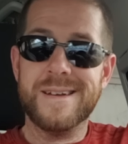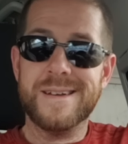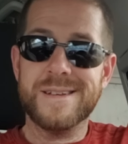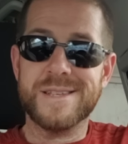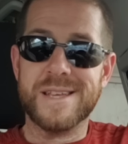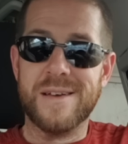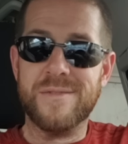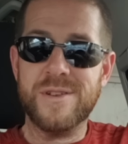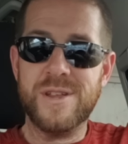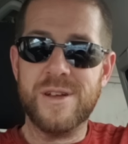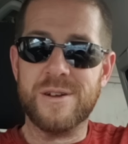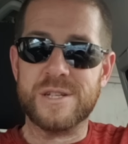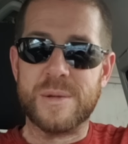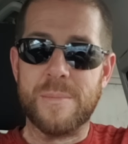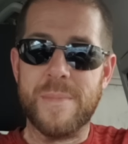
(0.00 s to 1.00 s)
7
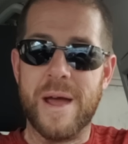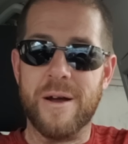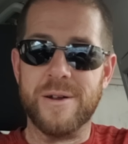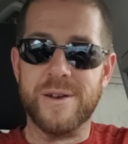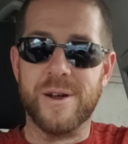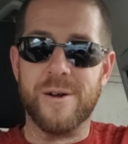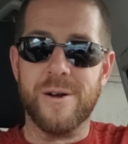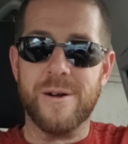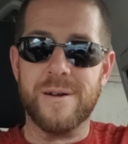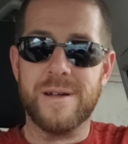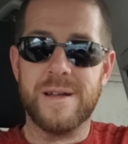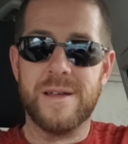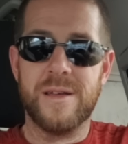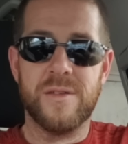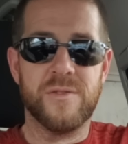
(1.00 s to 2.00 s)
years of married to her.
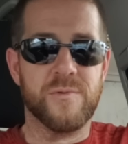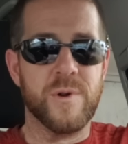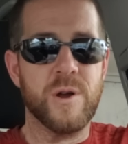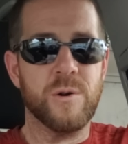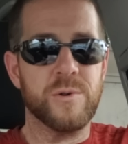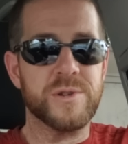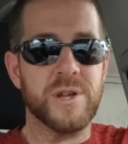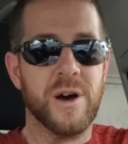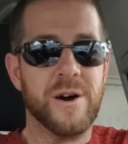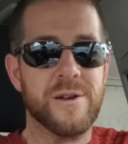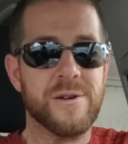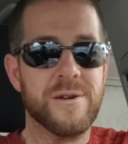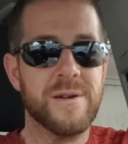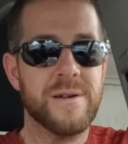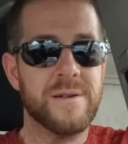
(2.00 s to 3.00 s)
3-year-old
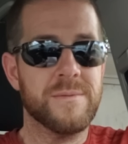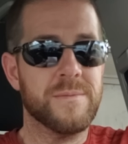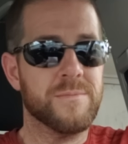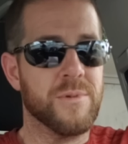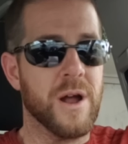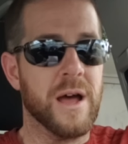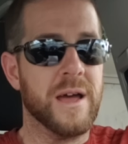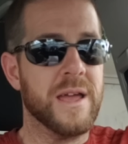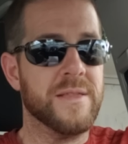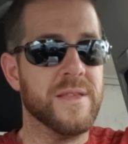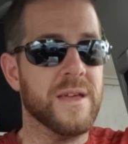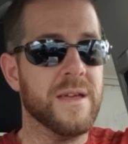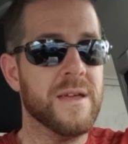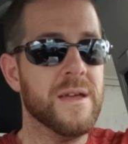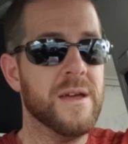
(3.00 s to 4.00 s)
daughter,
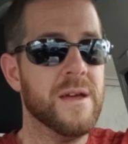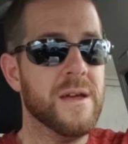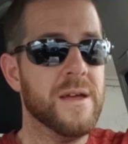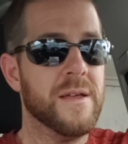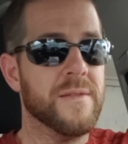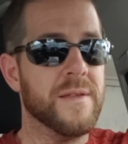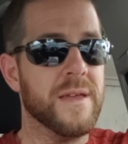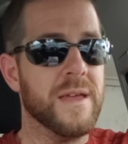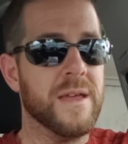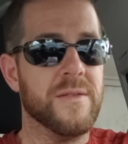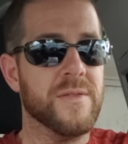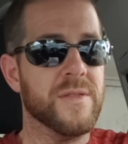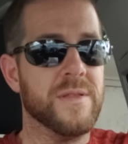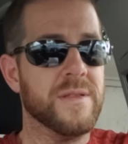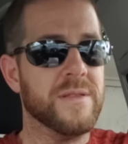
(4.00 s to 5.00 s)
probably
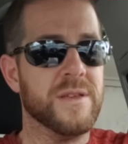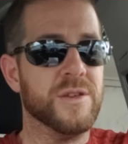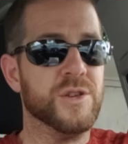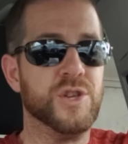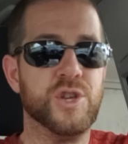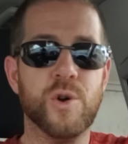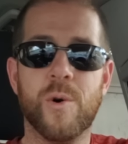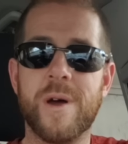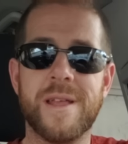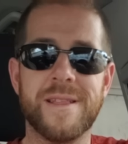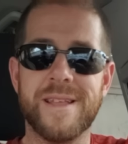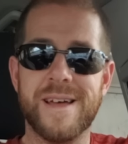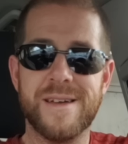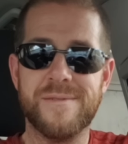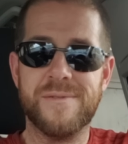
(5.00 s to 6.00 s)
his joy in
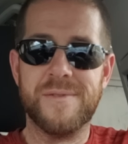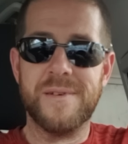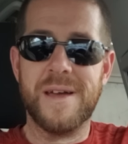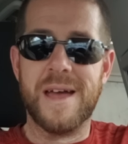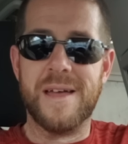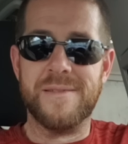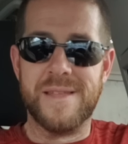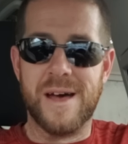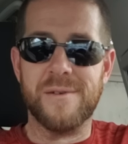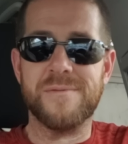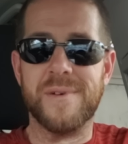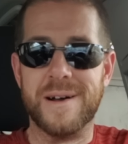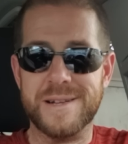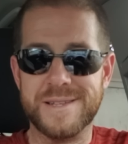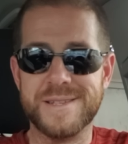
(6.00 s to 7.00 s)
life, and now
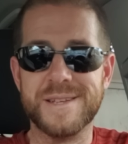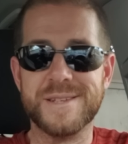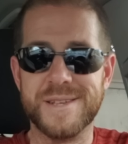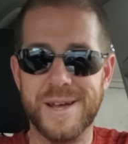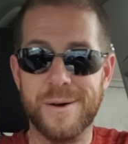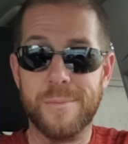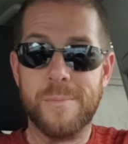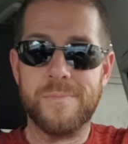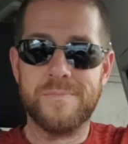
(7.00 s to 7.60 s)
finds this out.